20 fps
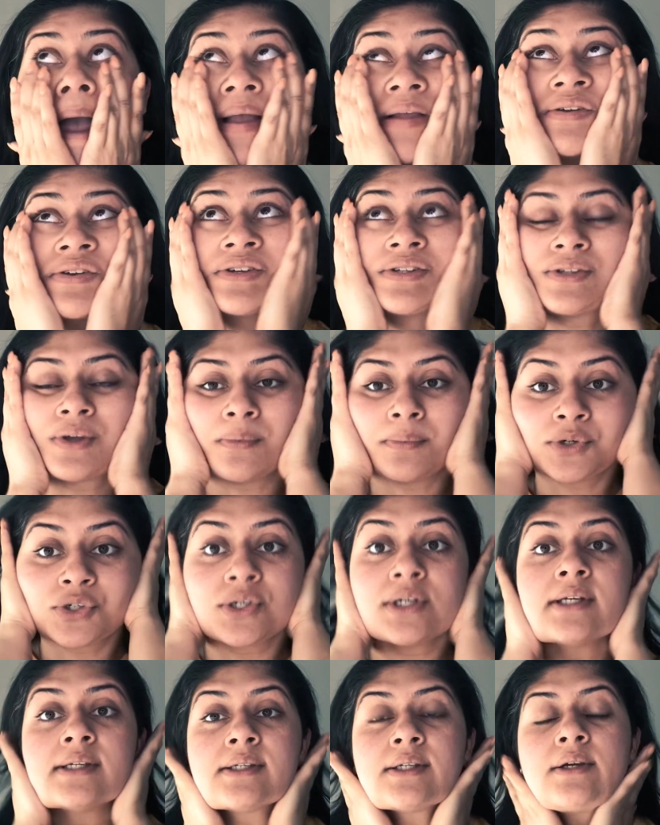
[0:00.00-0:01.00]
It's just so much
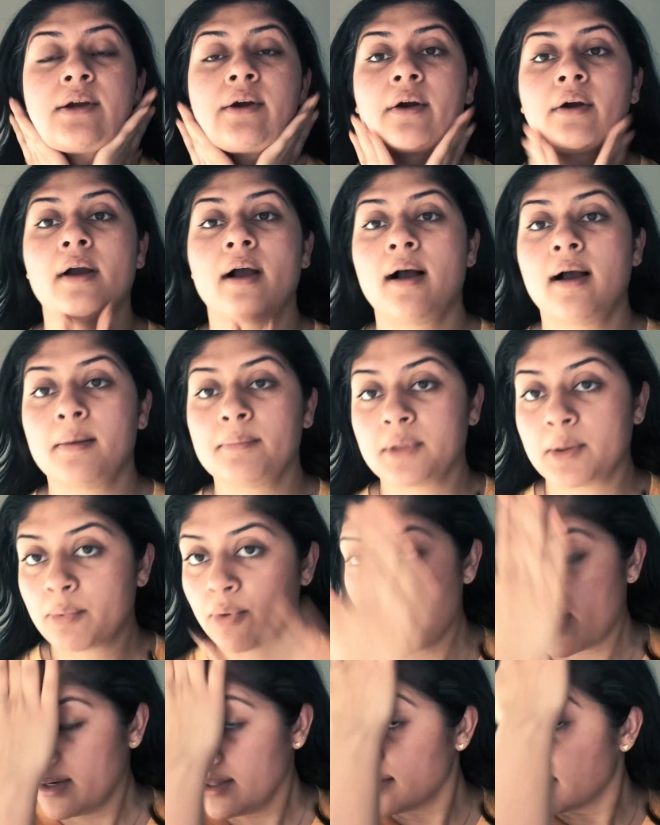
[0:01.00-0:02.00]
easier. The
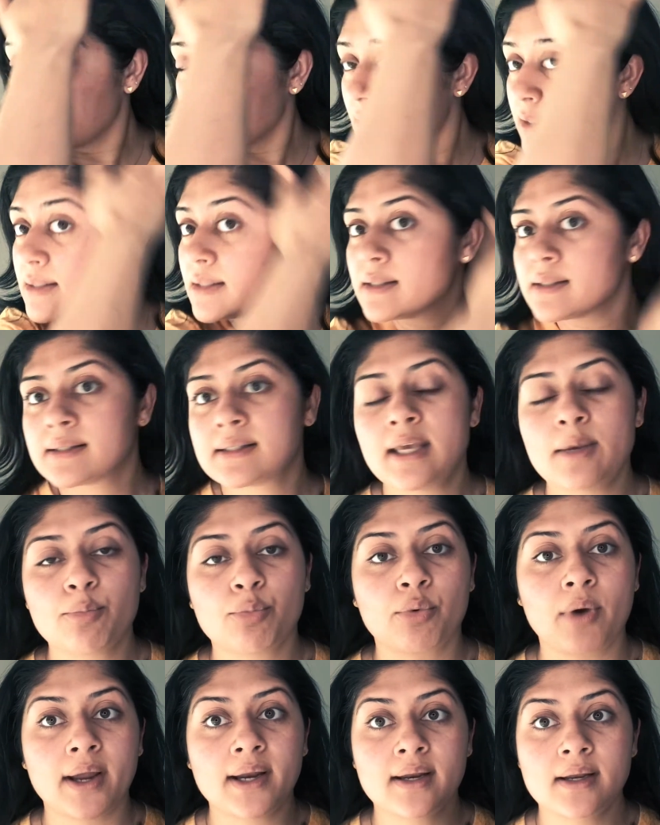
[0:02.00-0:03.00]
product doesn't
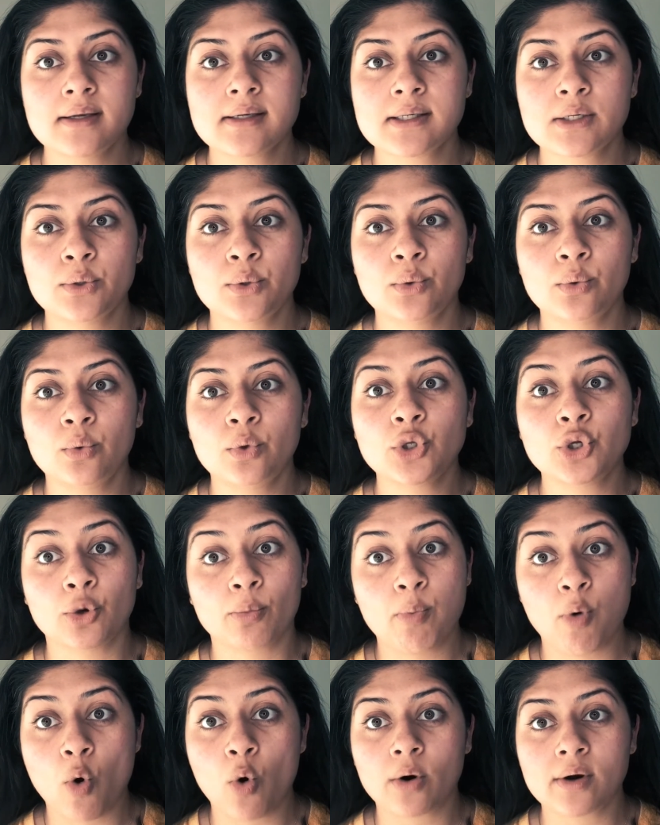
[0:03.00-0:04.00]
seep right into your
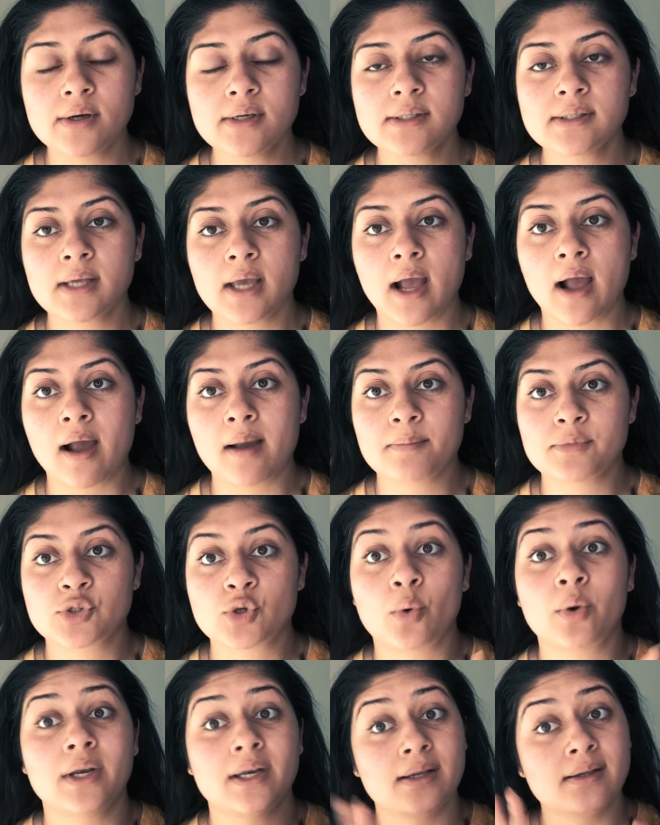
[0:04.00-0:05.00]
pores,
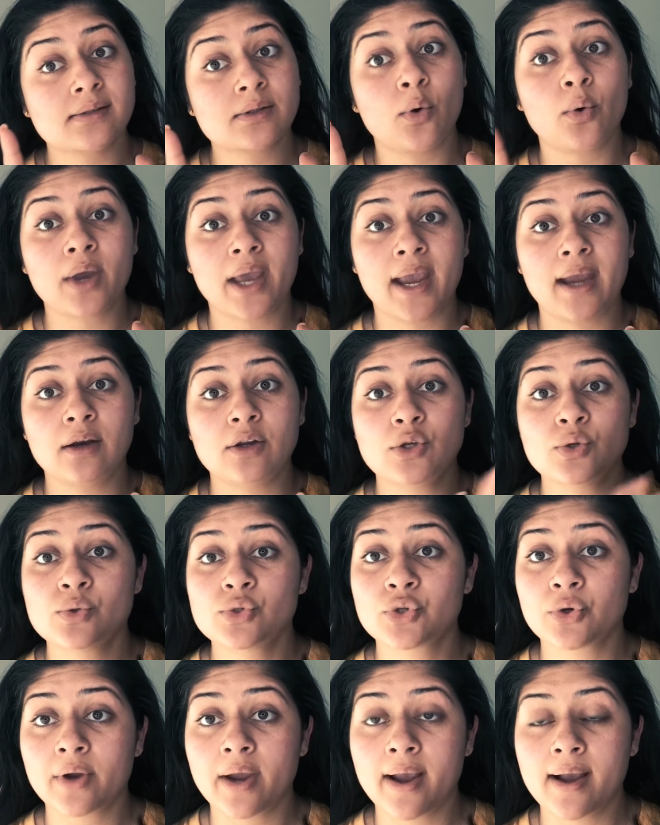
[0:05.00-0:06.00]
so it is okay to
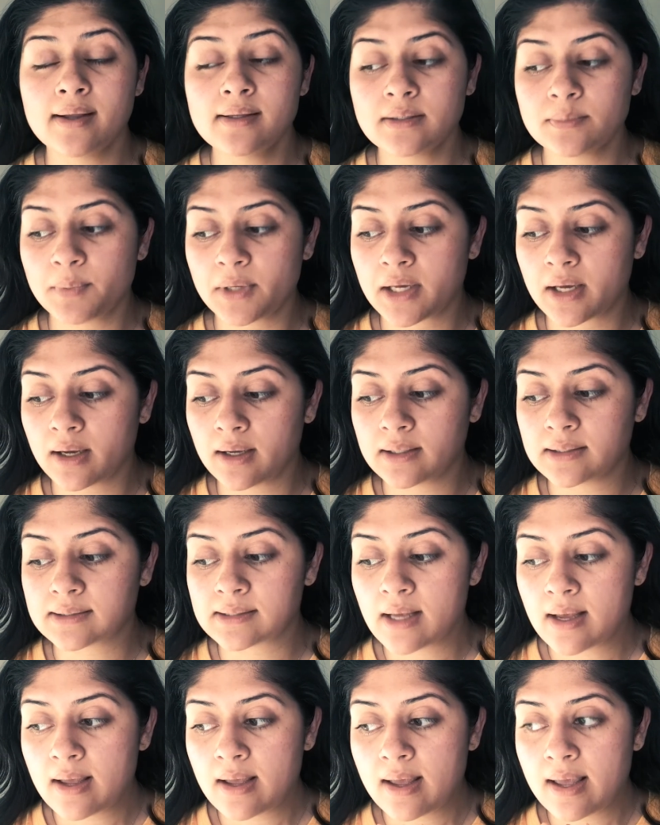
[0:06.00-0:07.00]
use your hands because
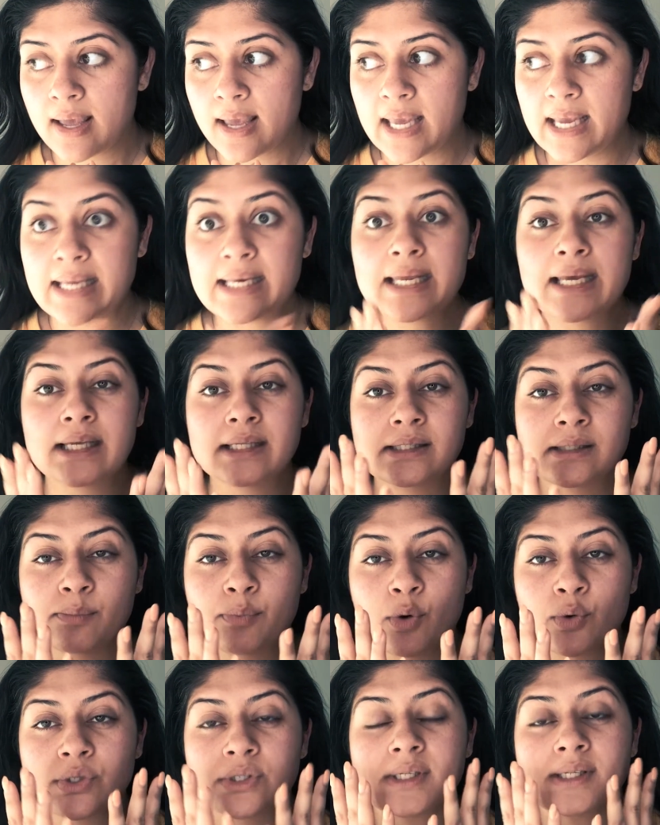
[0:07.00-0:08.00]
it is
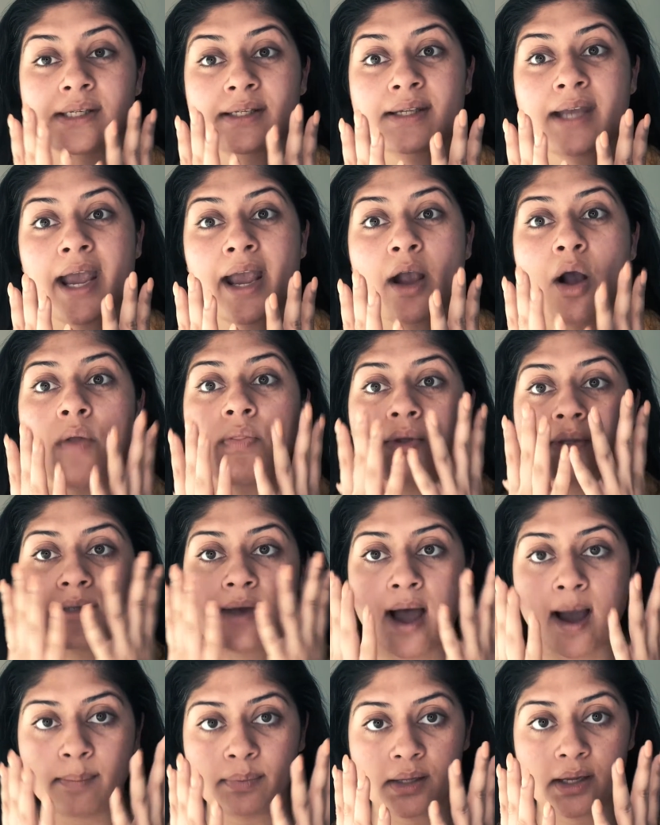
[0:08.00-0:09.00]
supposed to stay on the
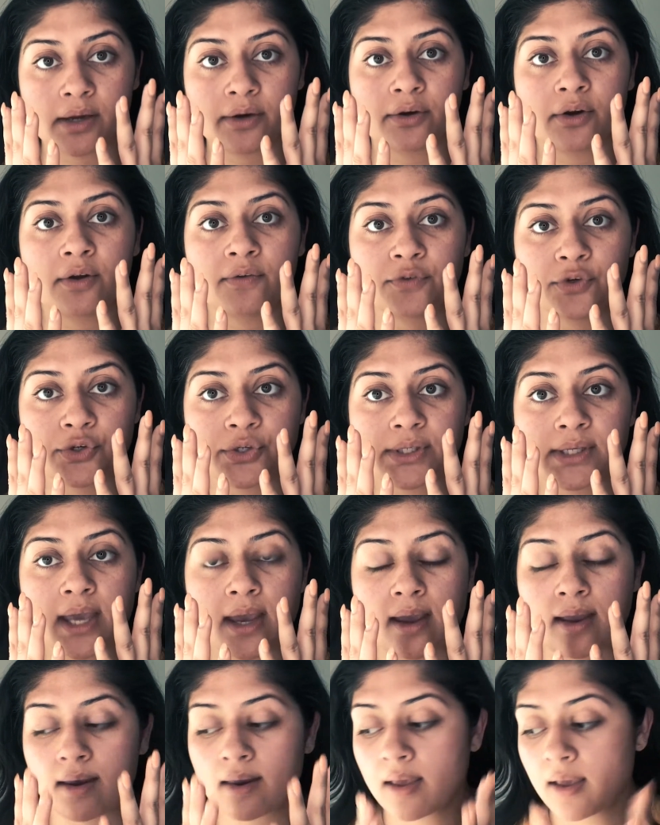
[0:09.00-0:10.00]
top layer of your
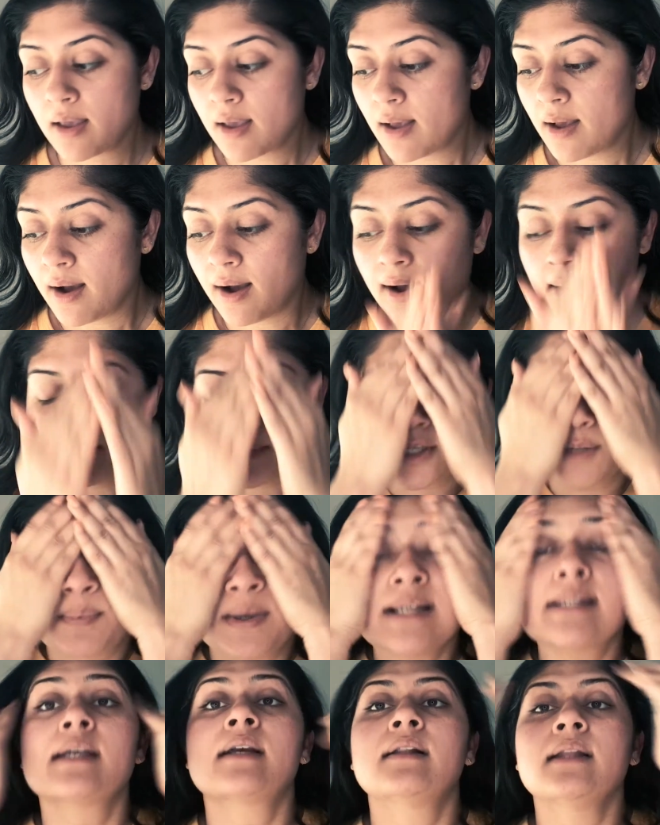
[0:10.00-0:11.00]
skin. It's
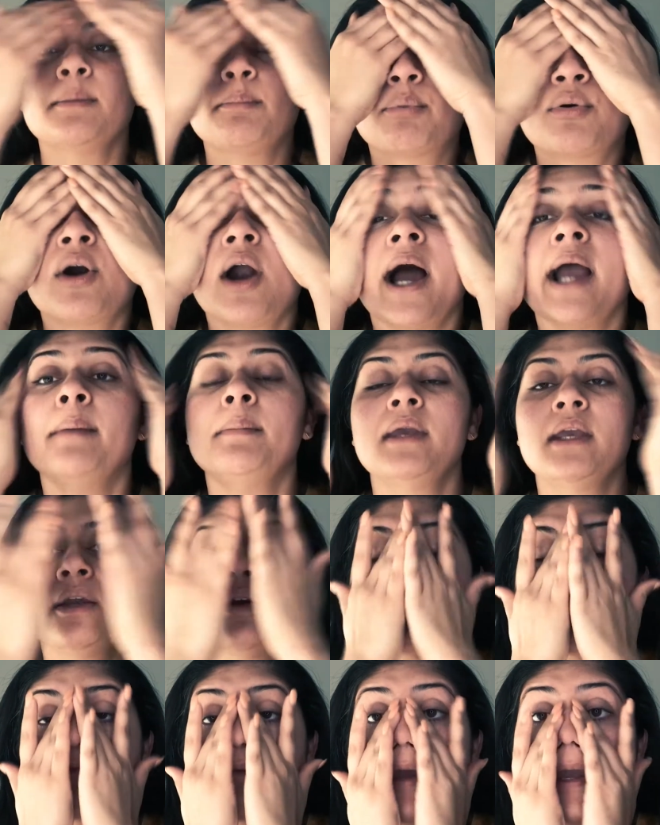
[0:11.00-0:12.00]
basically priming
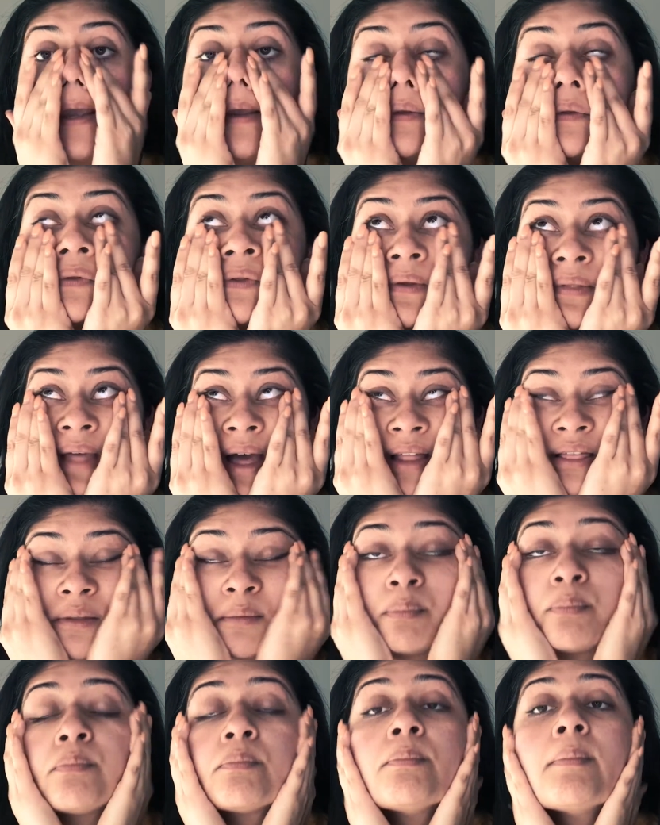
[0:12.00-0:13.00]
your face so that
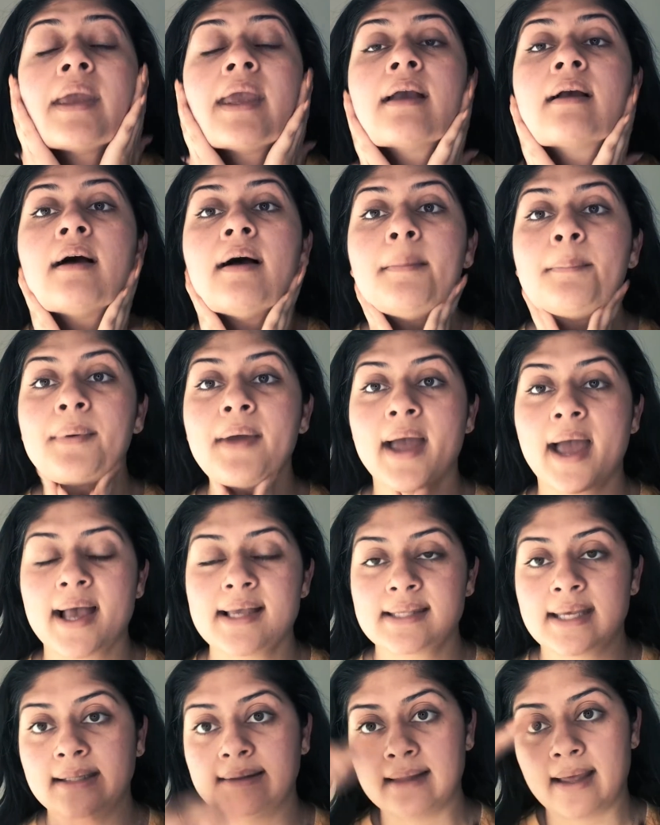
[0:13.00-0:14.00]
the makeup
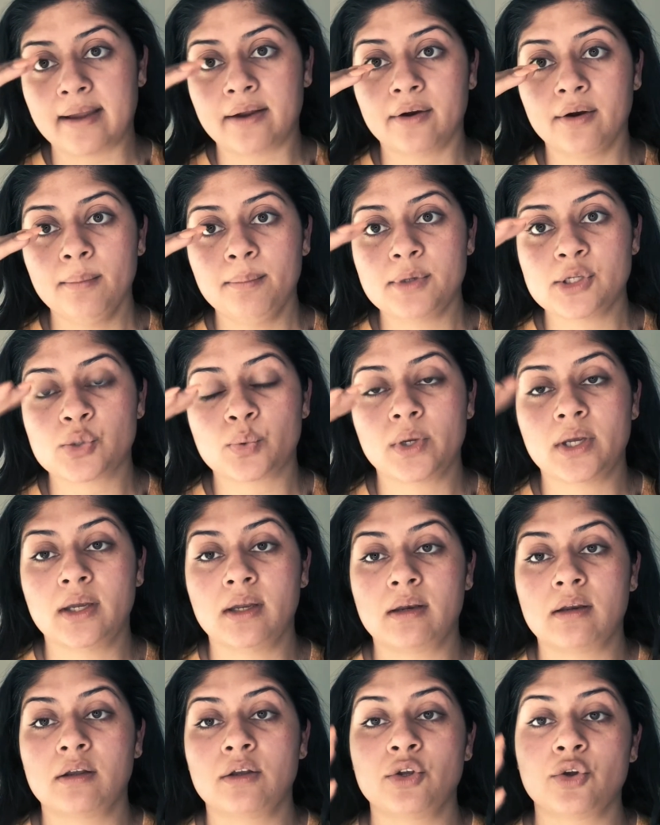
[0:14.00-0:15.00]
has a layer
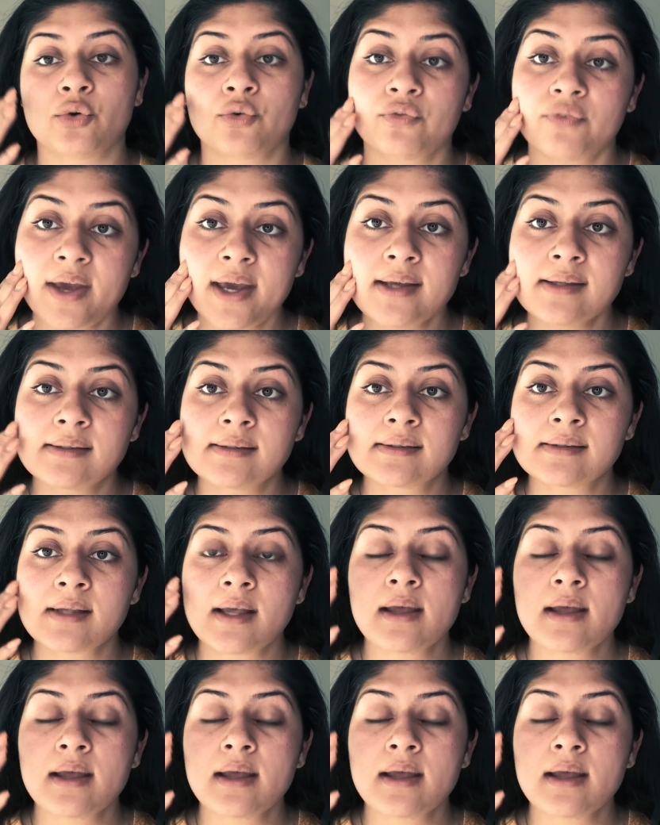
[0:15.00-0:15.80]
between your face